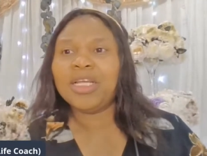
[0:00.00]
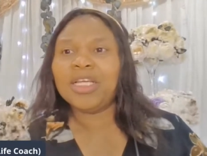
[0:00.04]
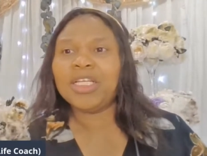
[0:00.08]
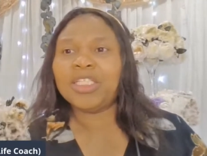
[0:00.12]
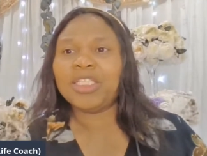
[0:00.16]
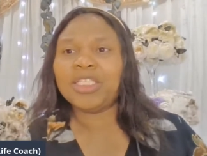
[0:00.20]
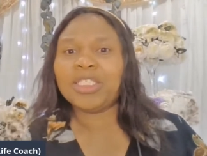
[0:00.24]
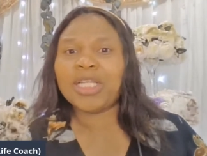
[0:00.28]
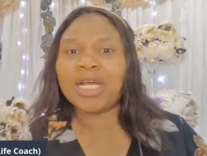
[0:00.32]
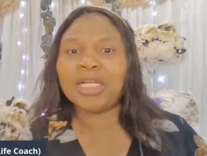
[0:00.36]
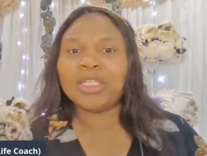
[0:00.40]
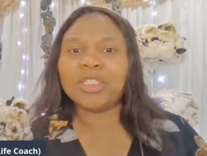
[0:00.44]

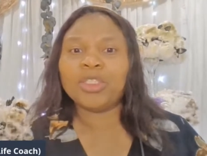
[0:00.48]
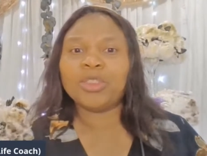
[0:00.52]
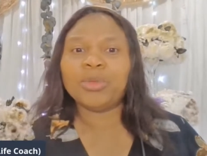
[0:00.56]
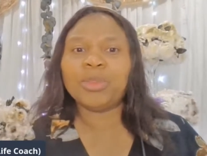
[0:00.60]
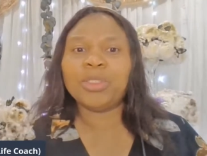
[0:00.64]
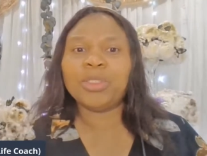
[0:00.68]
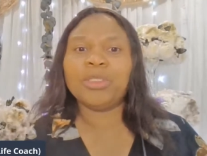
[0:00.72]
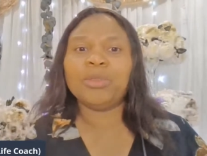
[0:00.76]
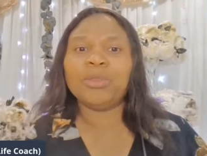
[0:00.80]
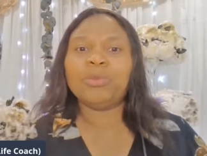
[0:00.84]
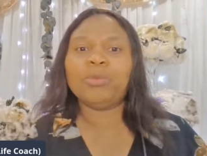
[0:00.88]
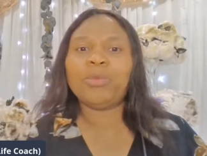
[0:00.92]
Start
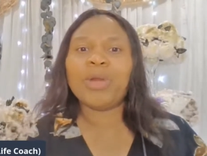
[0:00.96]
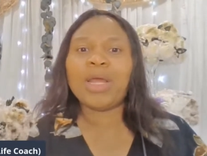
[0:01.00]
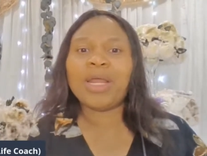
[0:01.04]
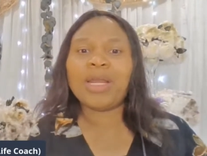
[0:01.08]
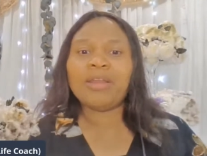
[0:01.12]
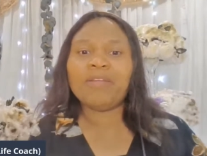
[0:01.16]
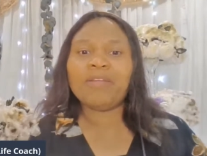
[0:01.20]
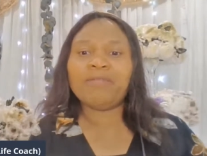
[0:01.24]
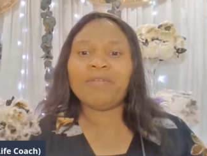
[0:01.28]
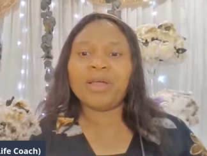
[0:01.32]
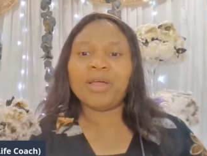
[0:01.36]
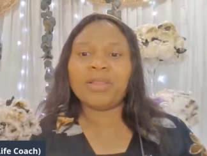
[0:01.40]
doing
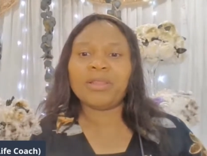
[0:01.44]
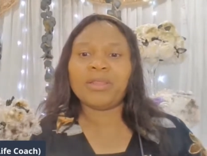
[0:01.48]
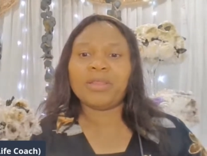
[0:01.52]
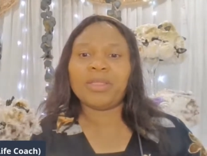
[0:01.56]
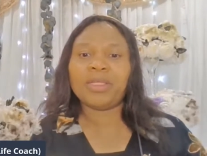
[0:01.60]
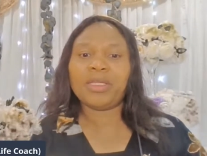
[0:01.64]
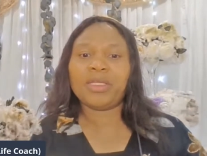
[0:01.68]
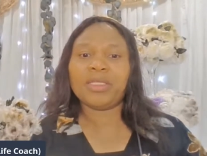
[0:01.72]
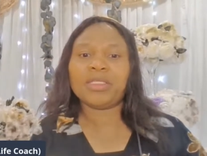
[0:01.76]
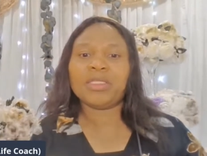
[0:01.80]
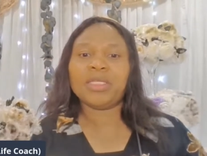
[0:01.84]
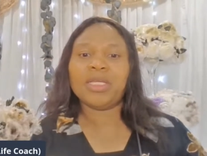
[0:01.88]
relevant
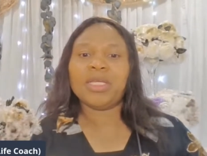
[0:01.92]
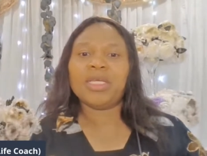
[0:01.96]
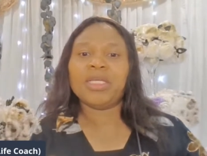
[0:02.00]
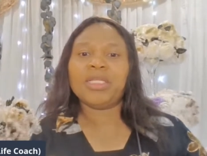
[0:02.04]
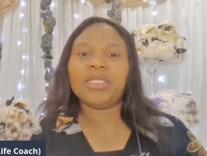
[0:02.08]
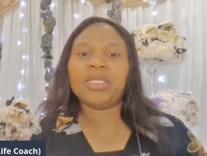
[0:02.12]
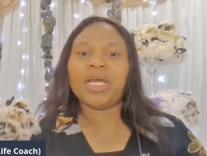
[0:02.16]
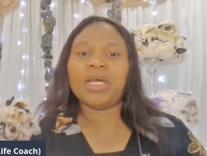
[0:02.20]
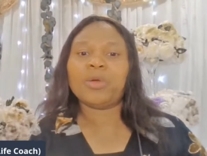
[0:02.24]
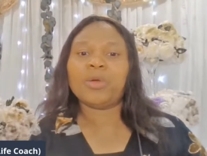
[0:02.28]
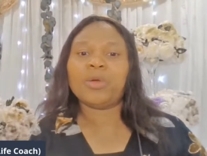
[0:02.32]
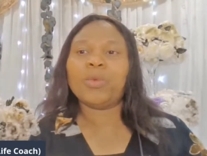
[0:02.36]
things
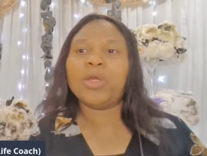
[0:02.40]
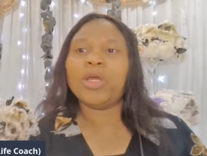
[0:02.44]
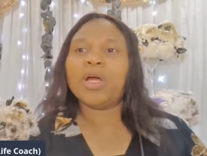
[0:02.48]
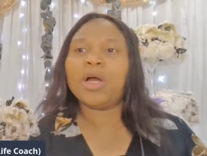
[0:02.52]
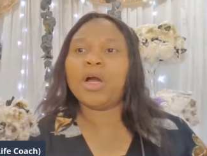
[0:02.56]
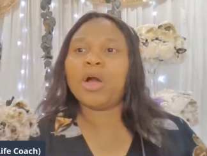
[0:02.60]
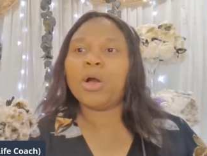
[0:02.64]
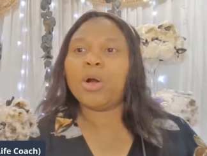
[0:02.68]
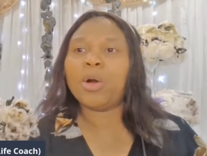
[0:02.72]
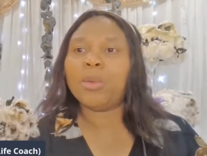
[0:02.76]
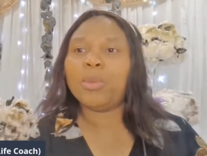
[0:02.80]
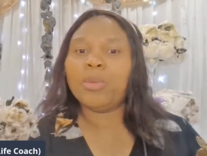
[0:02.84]
that will
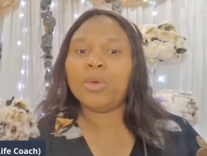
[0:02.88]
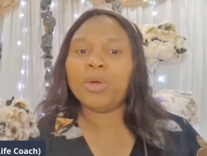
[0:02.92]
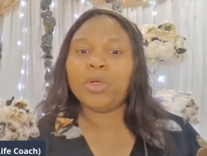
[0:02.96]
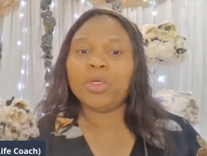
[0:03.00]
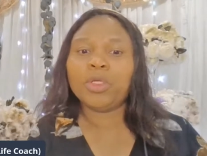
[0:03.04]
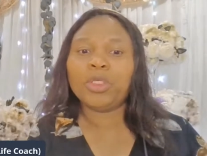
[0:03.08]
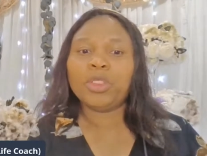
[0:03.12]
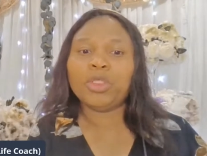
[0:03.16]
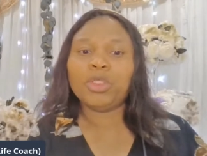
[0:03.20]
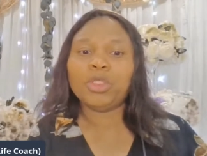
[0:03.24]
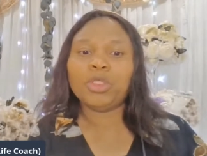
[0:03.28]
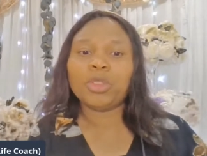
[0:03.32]
help
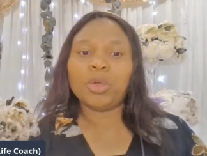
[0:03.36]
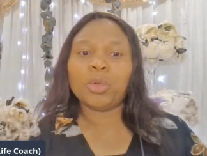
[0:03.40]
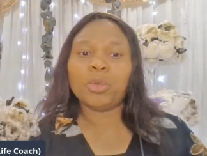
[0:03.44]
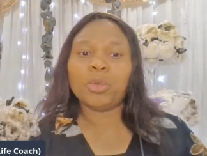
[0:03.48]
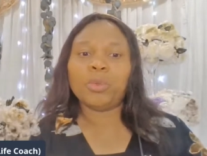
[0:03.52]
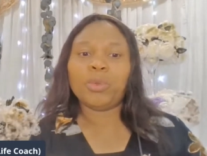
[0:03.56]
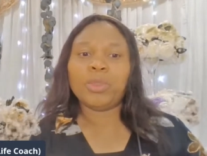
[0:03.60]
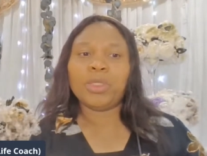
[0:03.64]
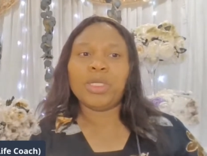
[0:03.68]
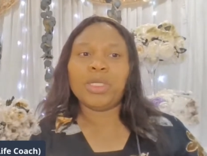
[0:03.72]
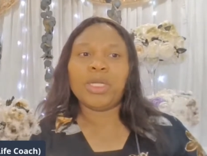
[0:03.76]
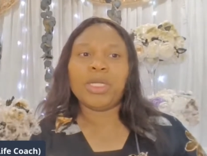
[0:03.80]
your
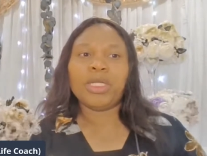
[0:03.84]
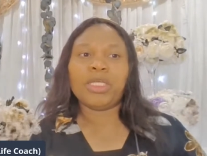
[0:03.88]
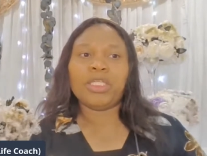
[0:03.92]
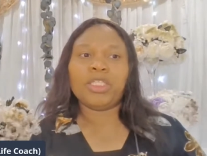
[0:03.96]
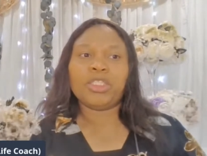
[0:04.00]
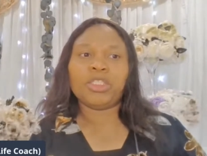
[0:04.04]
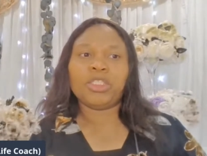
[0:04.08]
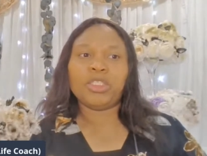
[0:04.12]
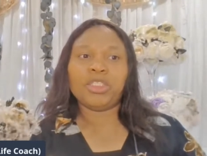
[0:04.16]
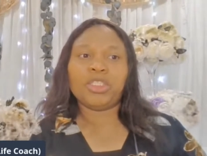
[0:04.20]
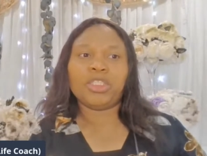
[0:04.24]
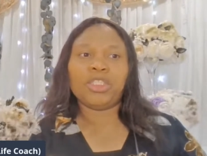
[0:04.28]

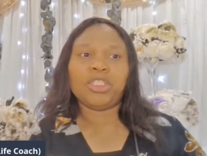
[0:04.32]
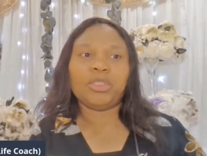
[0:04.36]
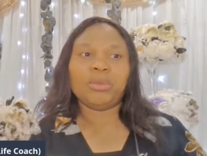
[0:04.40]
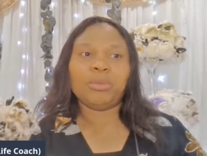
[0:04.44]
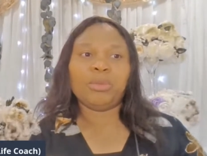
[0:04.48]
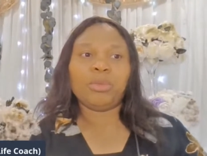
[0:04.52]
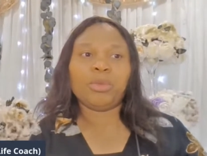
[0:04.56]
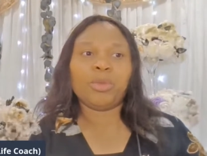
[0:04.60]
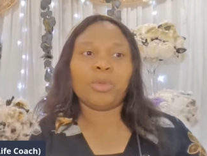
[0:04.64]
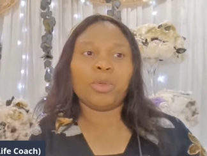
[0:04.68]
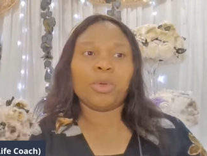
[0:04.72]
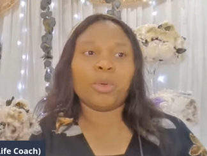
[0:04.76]
relationship
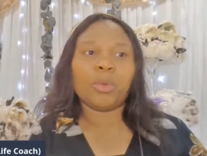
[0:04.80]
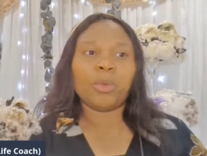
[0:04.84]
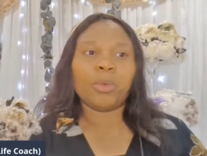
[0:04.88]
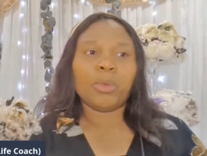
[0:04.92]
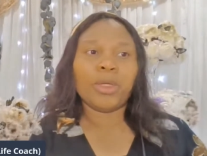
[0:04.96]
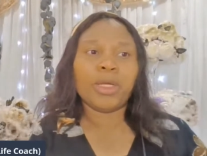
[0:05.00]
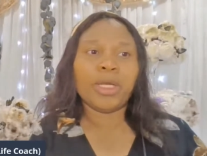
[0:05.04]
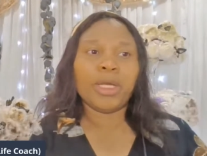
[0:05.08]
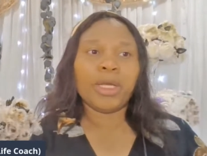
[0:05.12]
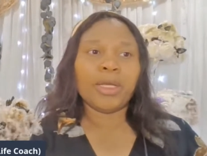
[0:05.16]
grow.